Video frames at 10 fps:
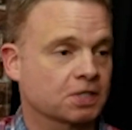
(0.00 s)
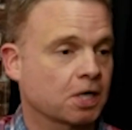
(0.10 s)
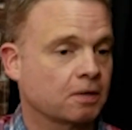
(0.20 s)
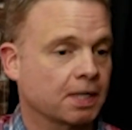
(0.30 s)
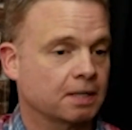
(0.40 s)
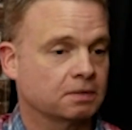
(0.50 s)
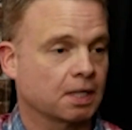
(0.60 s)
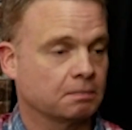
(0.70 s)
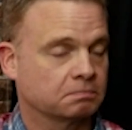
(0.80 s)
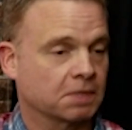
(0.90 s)
ago.
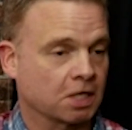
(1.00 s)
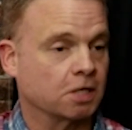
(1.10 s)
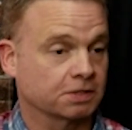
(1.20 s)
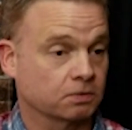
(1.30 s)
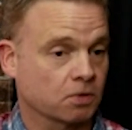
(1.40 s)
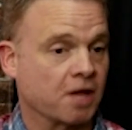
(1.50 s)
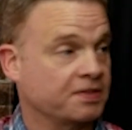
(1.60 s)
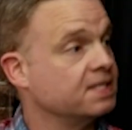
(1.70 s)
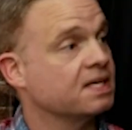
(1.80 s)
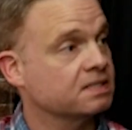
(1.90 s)
I called it
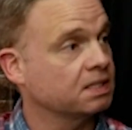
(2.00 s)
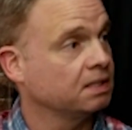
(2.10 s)
raw-authenticity.